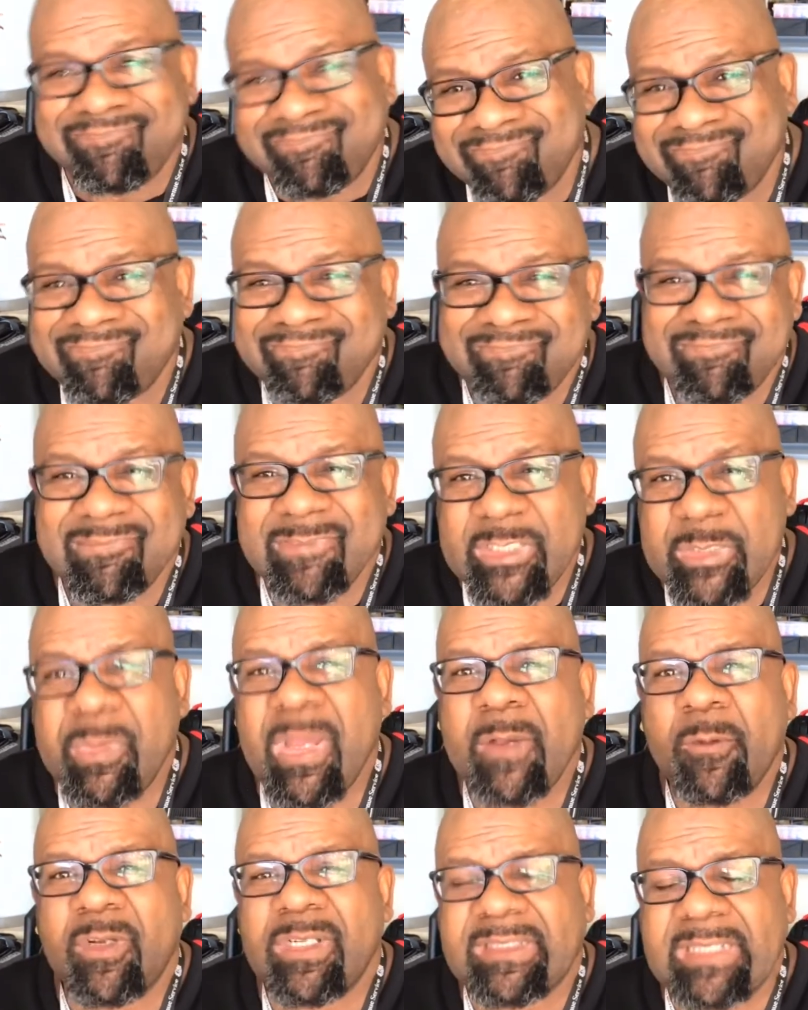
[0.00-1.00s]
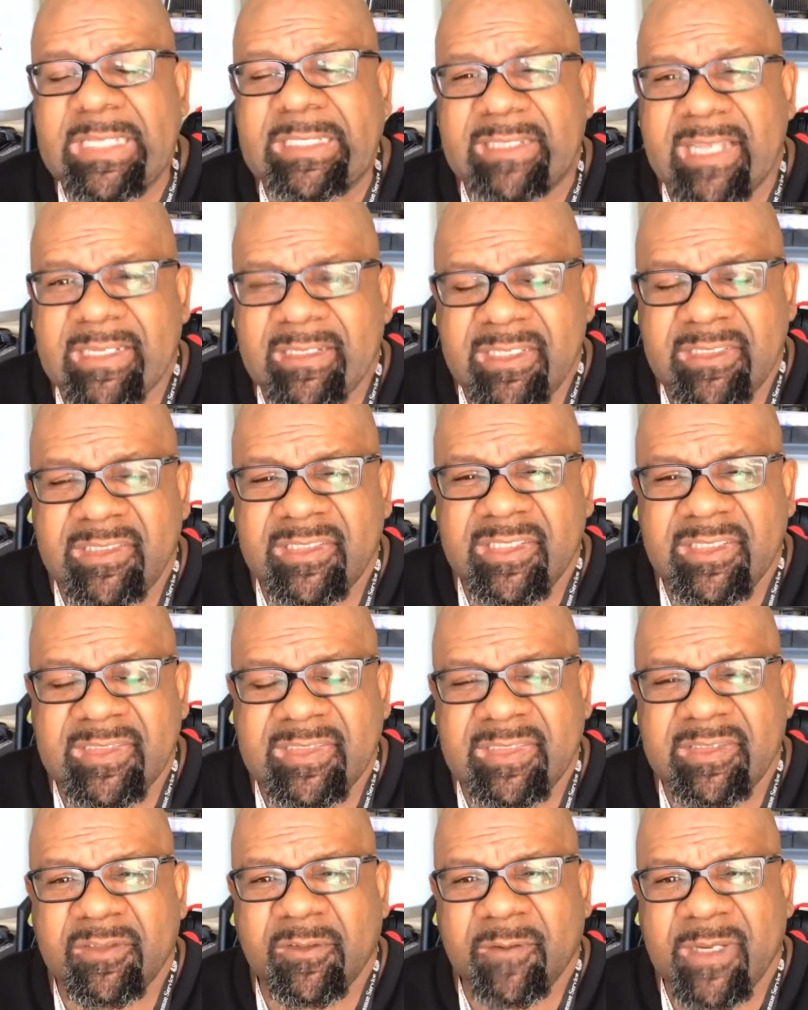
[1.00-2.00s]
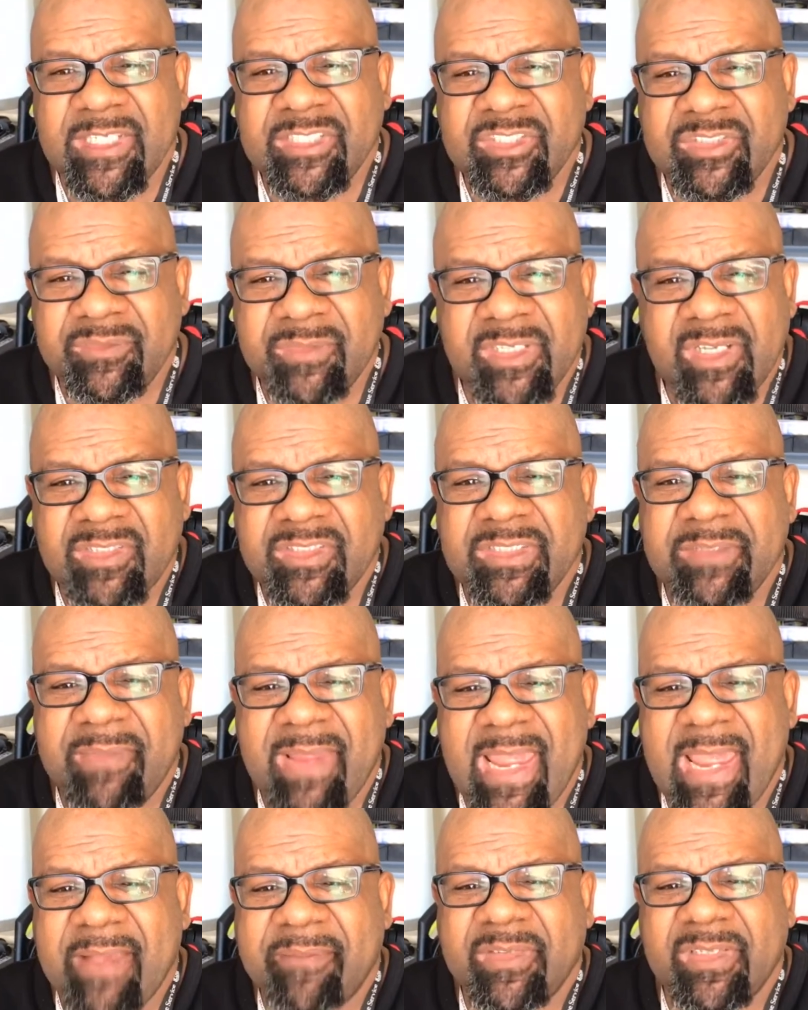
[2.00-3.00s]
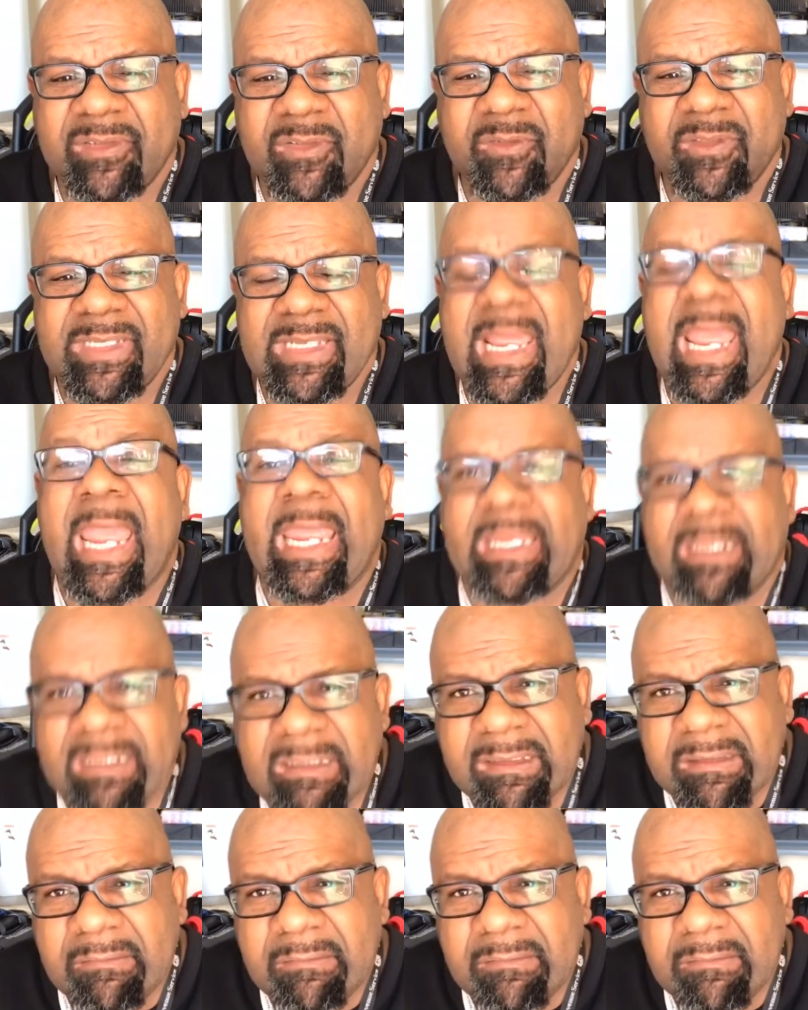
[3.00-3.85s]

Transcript: you may want to take that into consideration, because she may absolutely hate it.